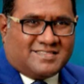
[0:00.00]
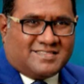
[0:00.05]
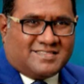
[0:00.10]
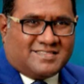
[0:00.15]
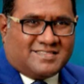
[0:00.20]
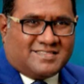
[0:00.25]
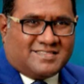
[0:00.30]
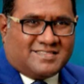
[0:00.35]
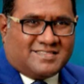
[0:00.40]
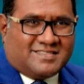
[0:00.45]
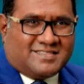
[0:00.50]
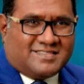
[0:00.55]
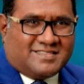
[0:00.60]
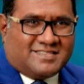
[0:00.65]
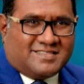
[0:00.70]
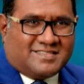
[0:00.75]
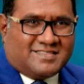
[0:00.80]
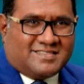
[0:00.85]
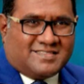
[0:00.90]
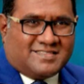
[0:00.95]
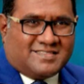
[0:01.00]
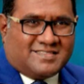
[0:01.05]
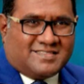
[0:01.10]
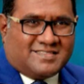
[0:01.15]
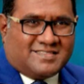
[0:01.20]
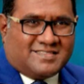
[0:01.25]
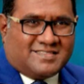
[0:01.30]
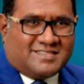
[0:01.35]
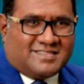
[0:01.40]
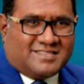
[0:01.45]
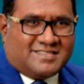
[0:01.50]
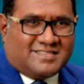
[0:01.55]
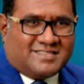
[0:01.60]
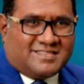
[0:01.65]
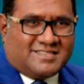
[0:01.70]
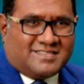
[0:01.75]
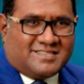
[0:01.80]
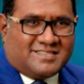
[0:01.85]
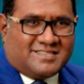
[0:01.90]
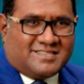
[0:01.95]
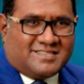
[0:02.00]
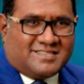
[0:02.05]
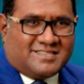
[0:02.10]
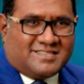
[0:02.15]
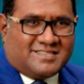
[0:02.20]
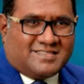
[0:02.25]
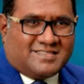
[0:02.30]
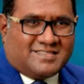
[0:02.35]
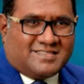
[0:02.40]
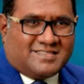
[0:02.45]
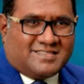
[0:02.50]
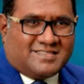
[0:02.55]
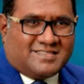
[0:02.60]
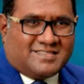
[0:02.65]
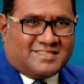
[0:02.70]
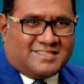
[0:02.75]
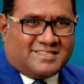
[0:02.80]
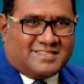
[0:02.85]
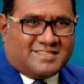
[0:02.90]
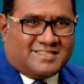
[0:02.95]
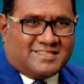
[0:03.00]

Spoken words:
(no lip movement)